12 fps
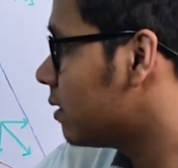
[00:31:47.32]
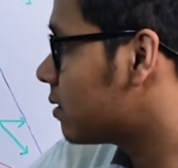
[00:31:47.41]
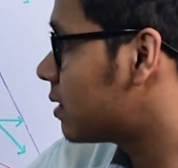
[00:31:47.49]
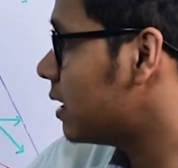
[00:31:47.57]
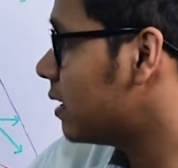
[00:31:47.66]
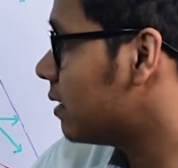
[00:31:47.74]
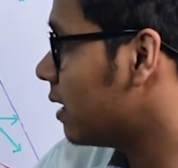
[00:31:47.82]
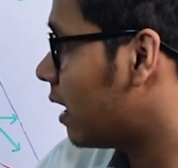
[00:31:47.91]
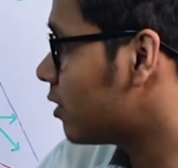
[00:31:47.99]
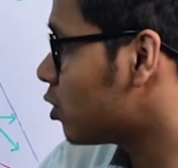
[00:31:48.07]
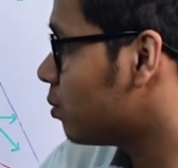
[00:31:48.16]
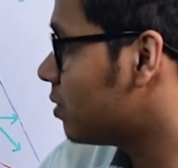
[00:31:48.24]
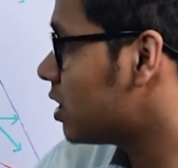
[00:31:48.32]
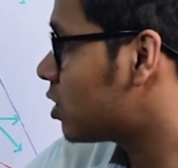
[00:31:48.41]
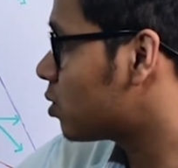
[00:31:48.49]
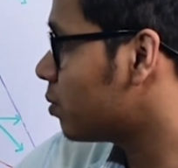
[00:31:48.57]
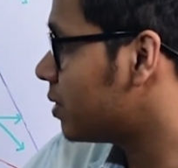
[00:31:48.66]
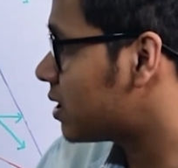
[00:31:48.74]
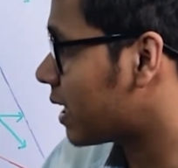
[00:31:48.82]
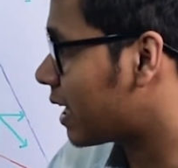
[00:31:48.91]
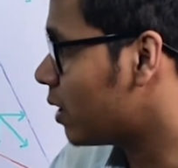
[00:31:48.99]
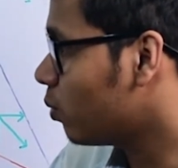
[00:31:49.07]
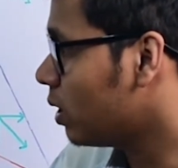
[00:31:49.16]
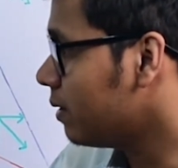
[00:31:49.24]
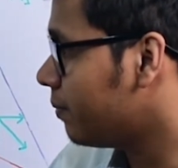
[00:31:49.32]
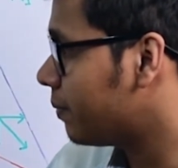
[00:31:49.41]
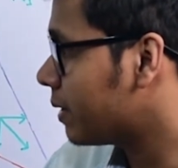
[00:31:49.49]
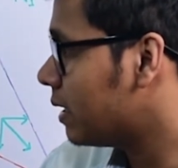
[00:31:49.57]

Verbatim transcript: see, assume this to be second one,